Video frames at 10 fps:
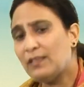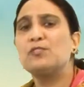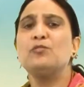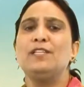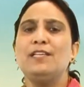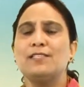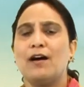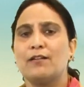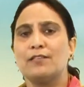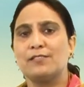So these
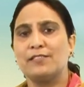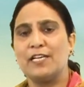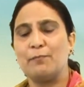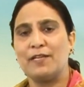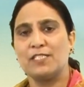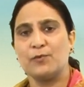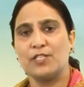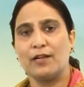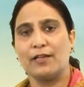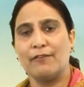are the statements which
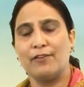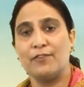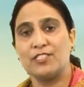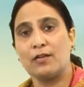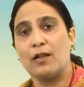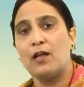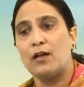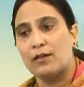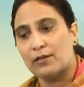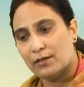are given, which are,
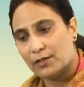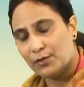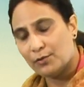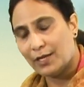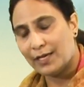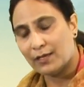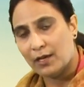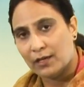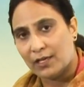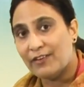
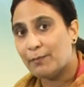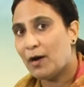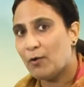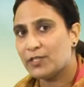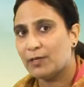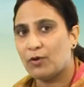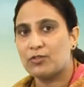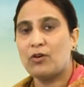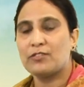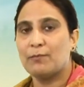given about him or
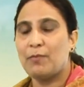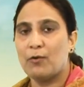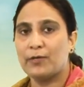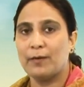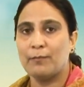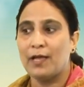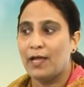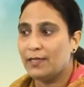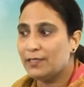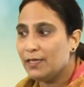talked about him.
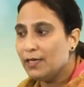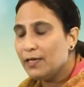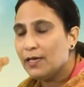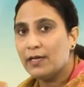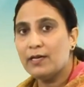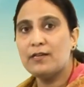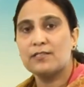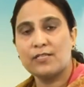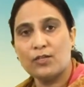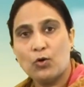And then he
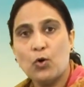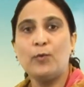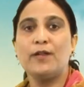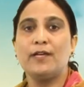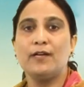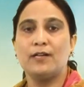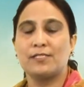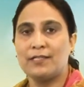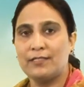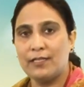overhears,
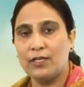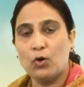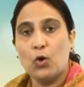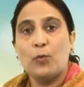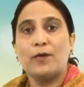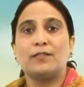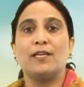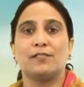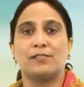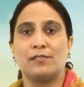and then he
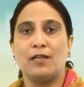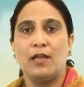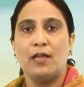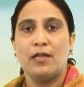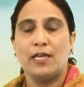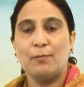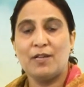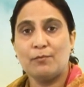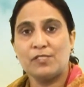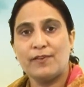overthinks. He
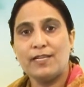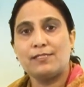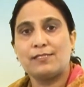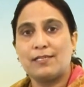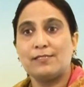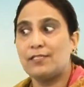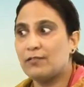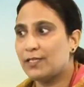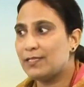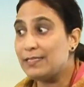becomes very
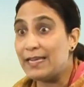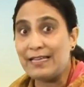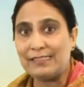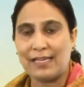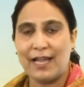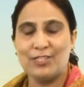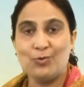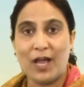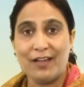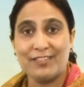sensitive that yes, I do
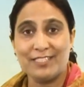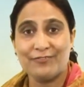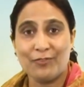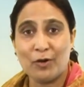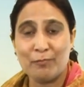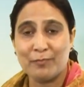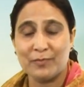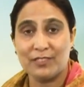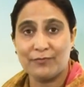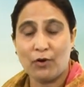have a
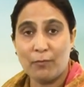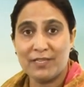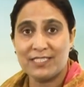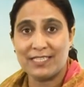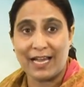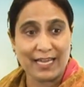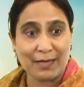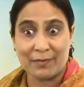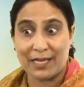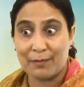deformity. I
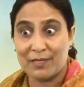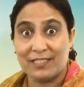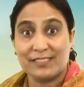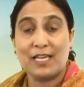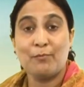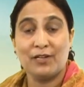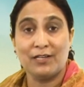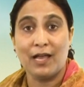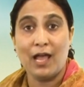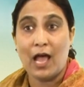am a
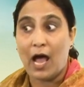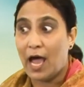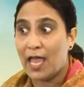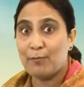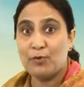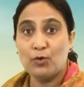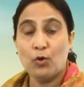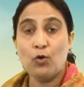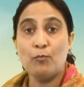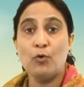disabled. I am
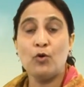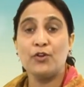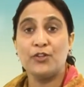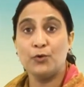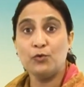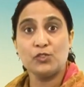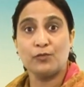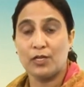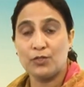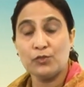no more
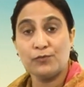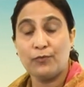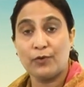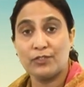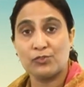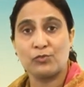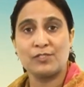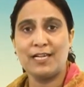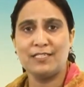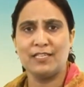useful for the
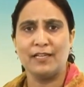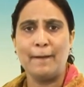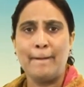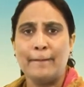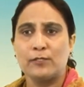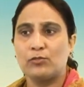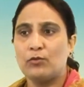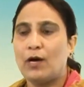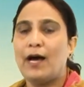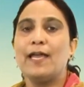society.
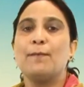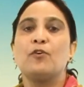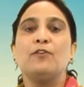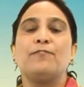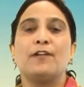So I am good for